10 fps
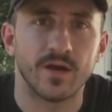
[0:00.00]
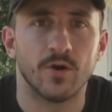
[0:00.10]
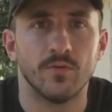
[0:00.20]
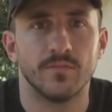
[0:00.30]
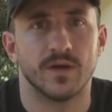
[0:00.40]
at
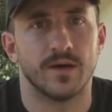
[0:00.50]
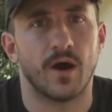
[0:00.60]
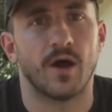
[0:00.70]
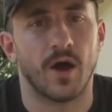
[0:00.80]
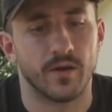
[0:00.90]
home, uh,
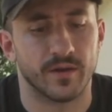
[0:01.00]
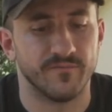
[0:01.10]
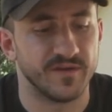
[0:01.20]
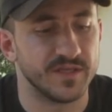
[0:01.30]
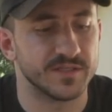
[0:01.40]
out of
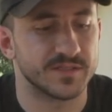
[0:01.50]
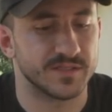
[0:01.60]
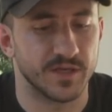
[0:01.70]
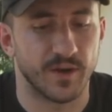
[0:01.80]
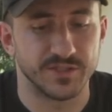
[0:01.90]

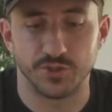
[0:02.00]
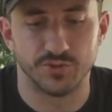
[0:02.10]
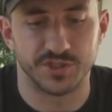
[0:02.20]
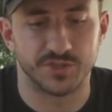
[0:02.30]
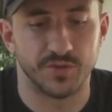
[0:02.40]
convenience, you know, I do
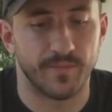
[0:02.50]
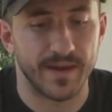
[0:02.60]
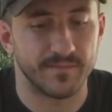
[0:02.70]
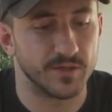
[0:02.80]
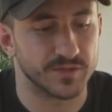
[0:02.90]
just do the
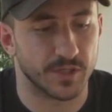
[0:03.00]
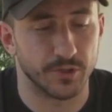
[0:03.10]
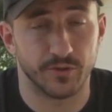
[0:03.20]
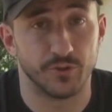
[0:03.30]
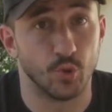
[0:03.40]
bite meals.
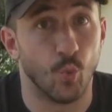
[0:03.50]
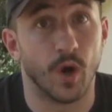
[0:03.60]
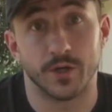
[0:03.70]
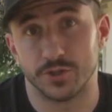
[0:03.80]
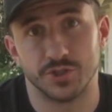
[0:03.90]
I'll either do
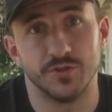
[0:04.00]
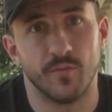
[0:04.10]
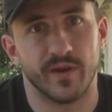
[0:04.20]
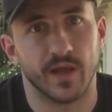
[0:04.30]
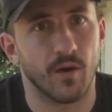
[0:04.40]
one or two,
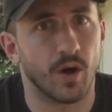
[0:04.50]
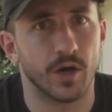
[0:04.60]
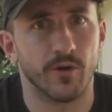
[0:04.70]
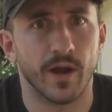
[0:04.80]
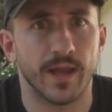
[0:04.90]
depending how
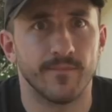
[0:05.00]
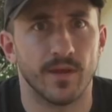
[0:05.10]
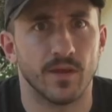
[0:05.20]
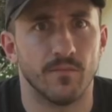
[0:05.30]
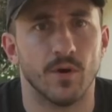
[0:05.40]
hungry I am.
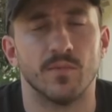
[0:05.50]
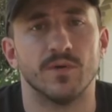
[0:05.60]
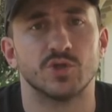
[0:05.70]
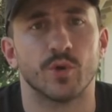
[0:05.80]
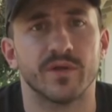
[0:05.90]
Uh,
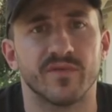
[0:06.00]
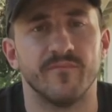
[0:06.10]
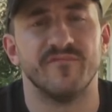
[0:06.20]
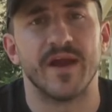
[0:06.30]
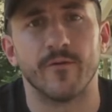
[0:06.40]
majority of
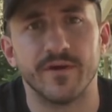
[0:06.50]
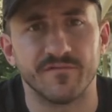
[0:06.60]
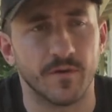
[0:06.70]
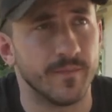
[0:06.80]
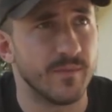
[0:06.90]
them vary
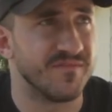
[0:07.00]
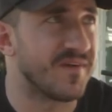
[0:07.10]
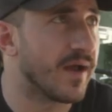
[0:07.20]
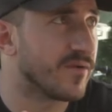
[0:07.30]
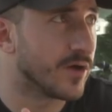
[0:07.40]
from maybe
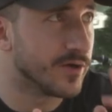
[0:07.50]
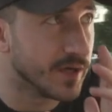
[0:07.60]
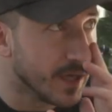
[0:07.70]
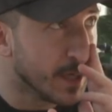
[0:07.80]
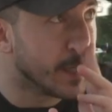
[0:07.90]

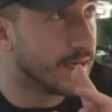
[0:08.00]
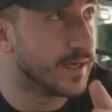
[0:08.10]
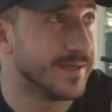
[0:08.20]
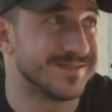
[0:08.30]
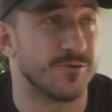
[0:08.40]
500
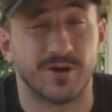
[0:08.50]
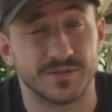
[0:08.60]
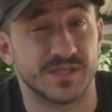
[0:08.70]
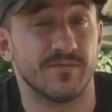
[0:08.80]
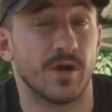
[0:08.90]
uh, to
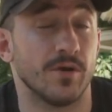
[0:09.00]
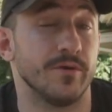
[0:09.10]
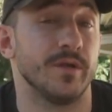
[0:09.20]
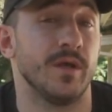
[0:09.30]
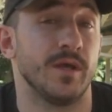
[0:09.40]
around 700